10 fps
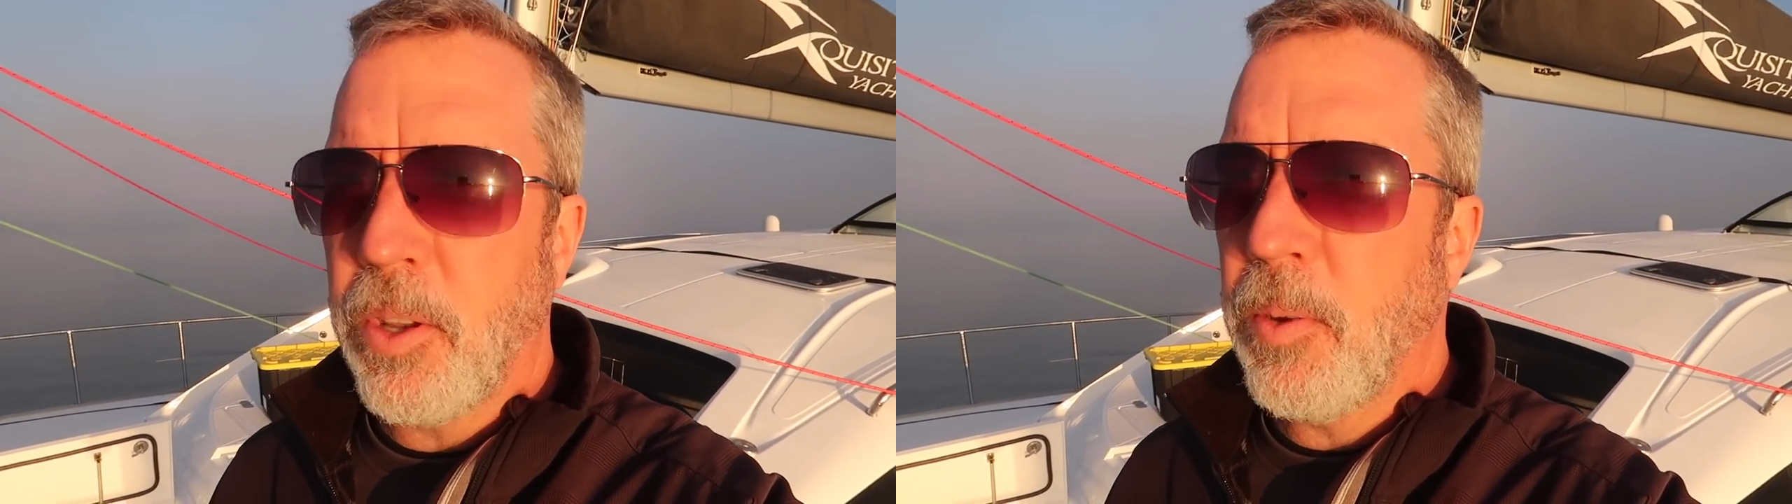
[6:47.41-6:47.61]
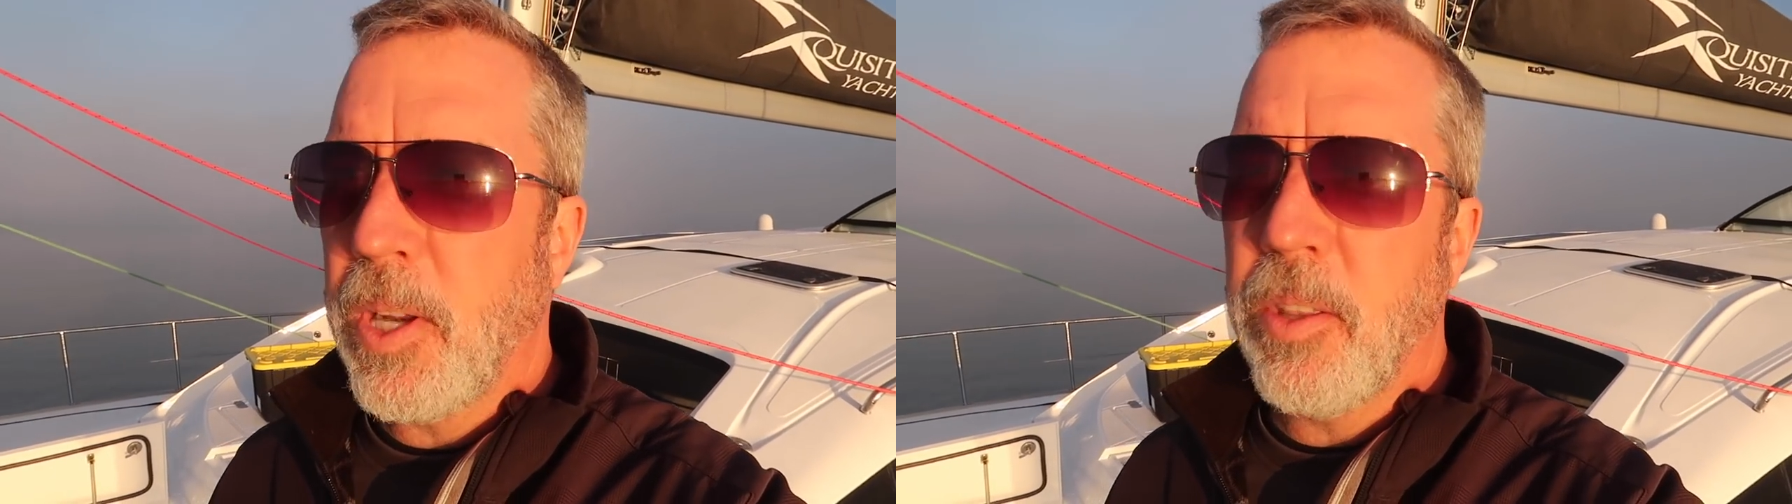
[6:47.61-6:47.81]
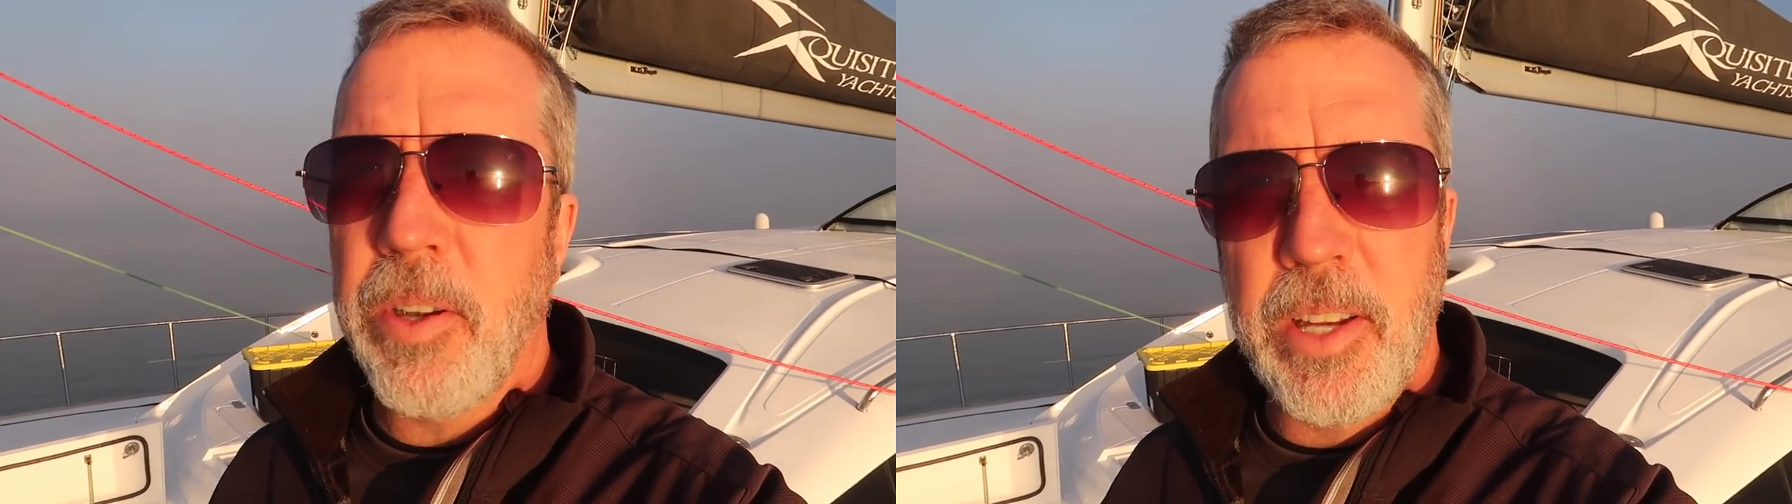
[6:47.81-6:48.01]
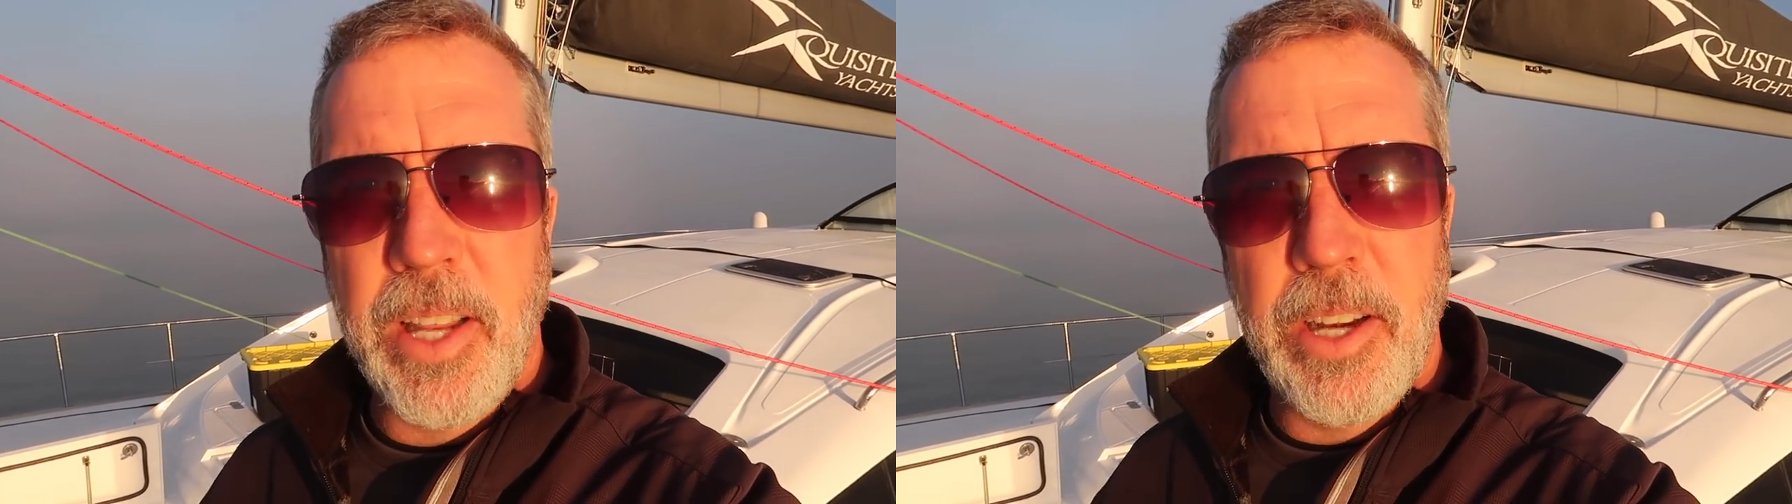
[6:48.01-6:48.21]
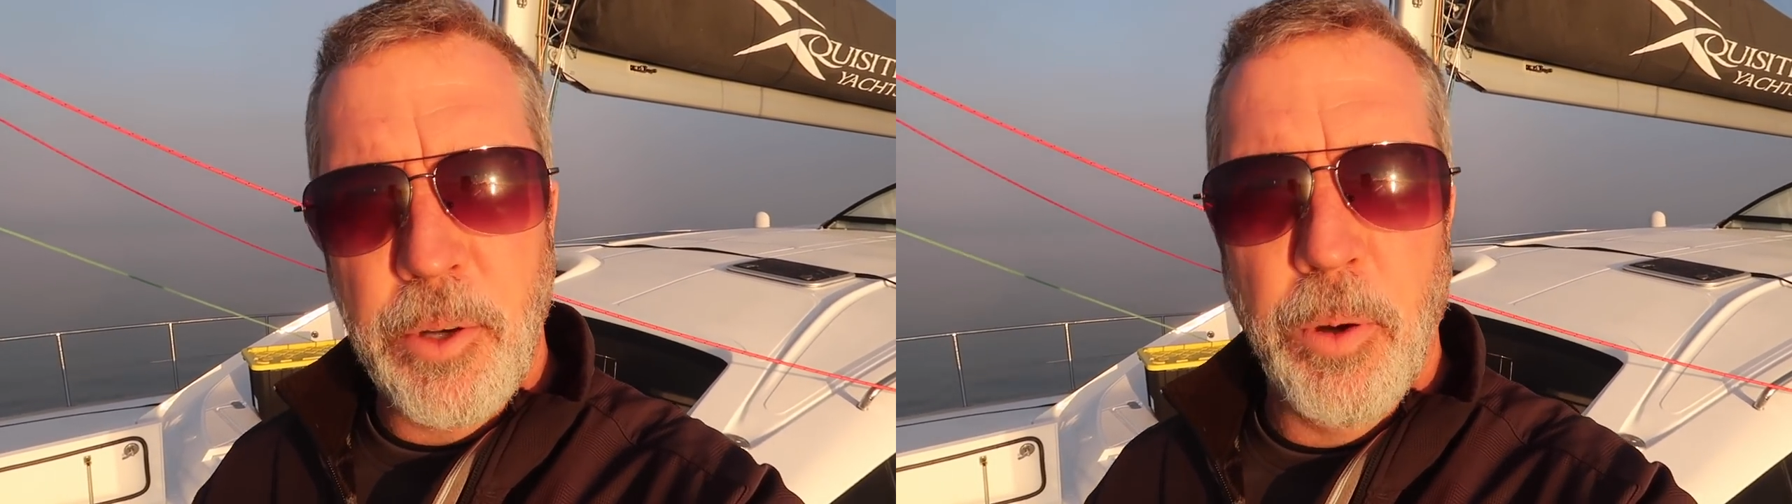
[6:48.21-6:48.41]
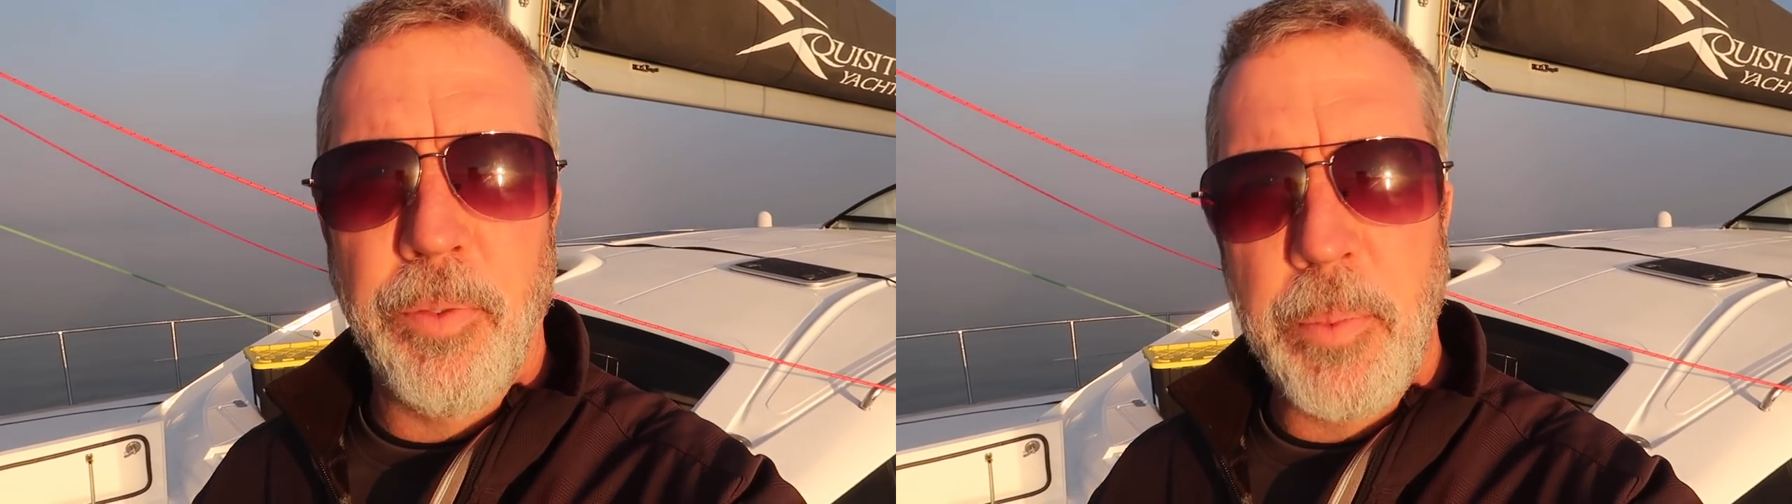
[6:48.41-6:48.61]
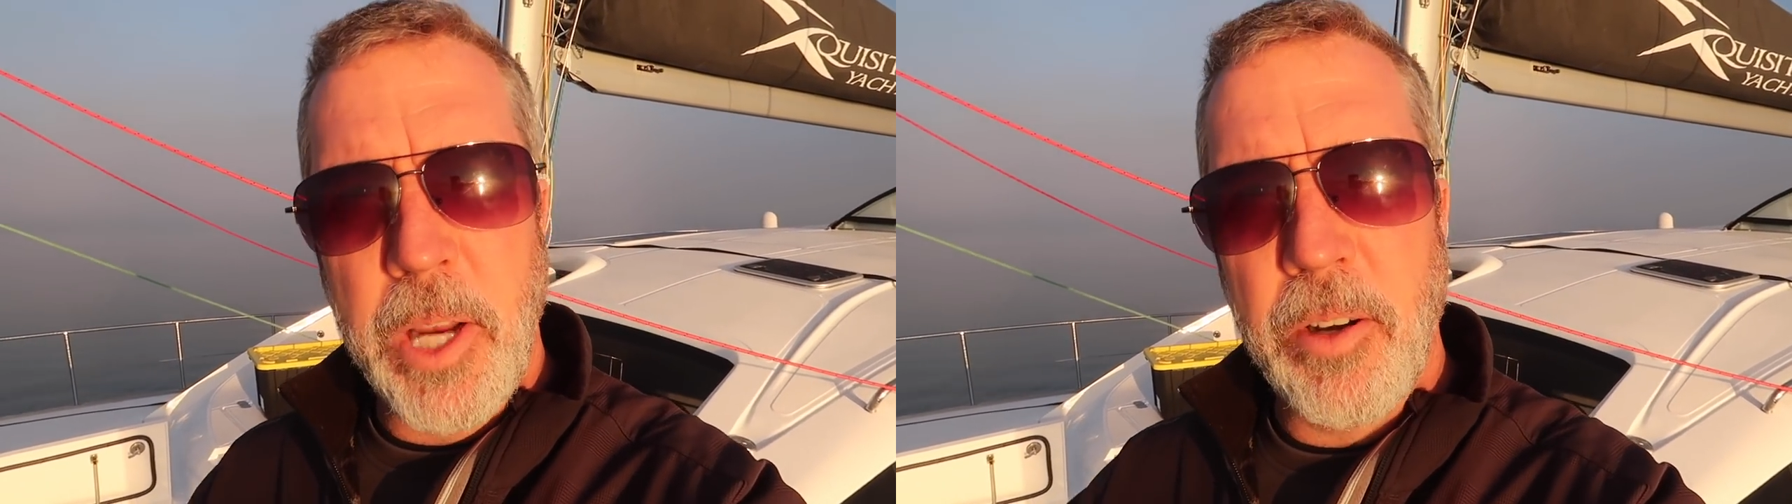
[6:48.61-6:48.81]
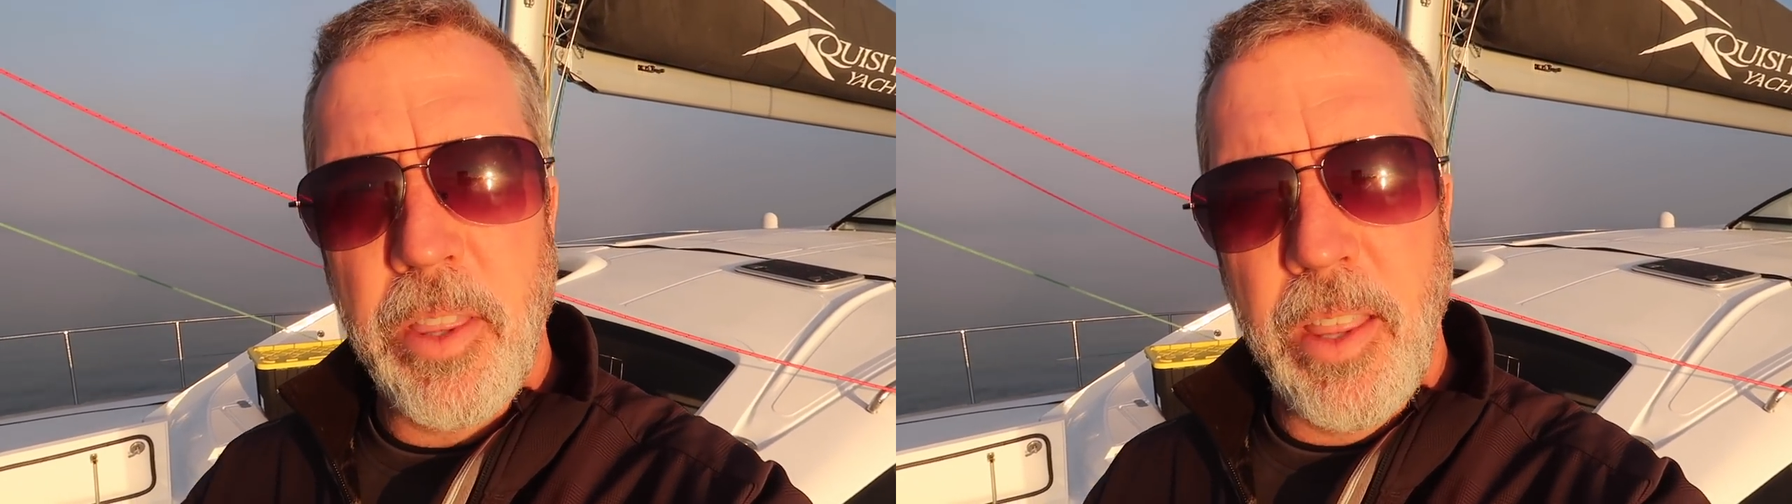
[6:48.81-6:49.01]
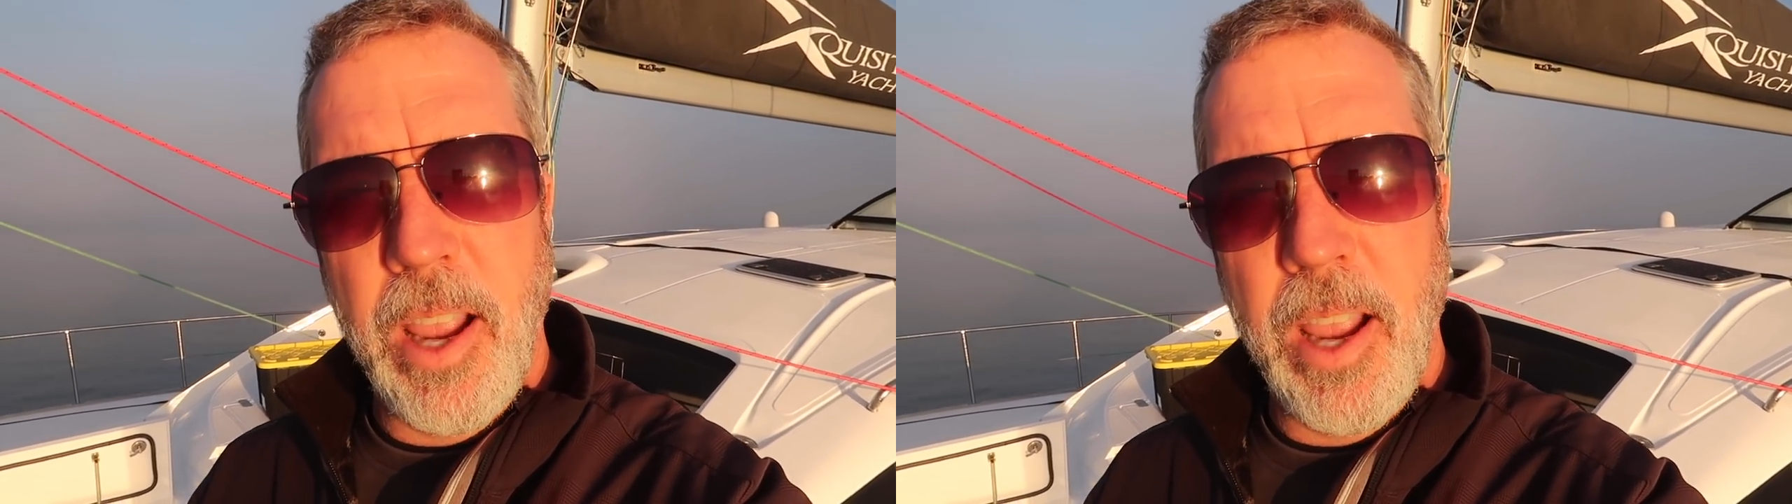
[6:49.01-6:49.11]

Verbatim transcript: So you'd either need to get a tour from here to